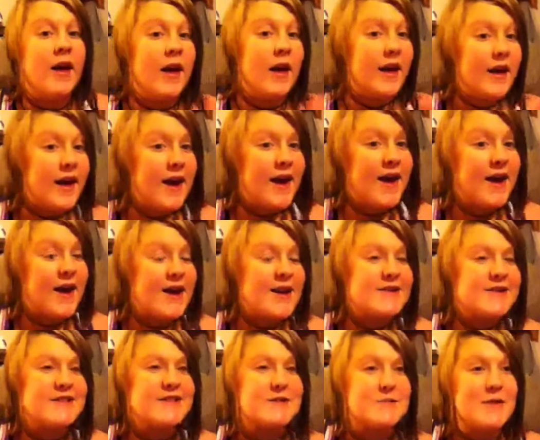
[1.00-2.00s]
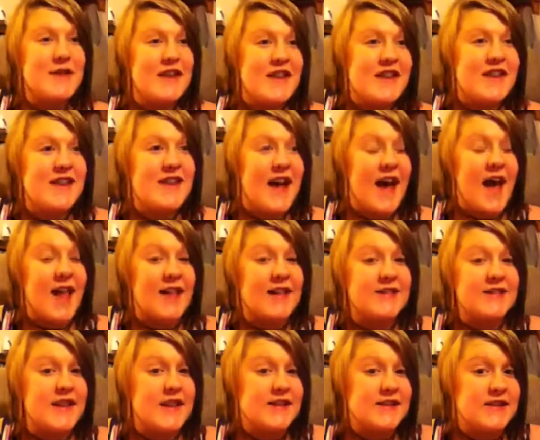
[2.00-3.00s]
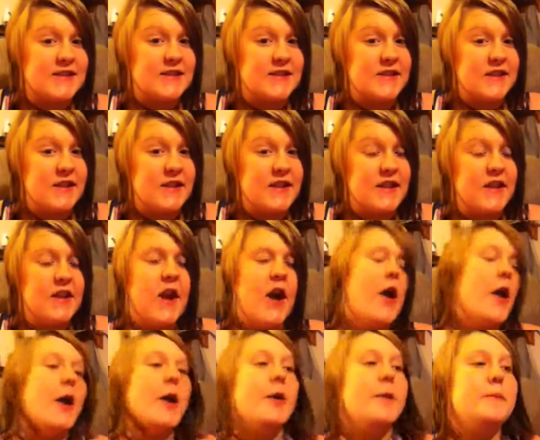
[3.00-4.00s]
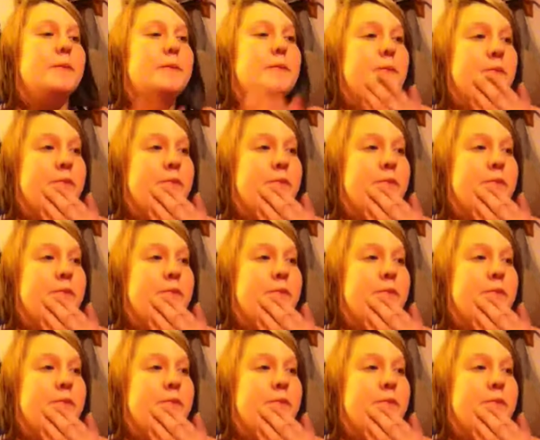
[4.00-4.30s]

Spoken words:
Hey guys, it's me, Alice Ecstasy. I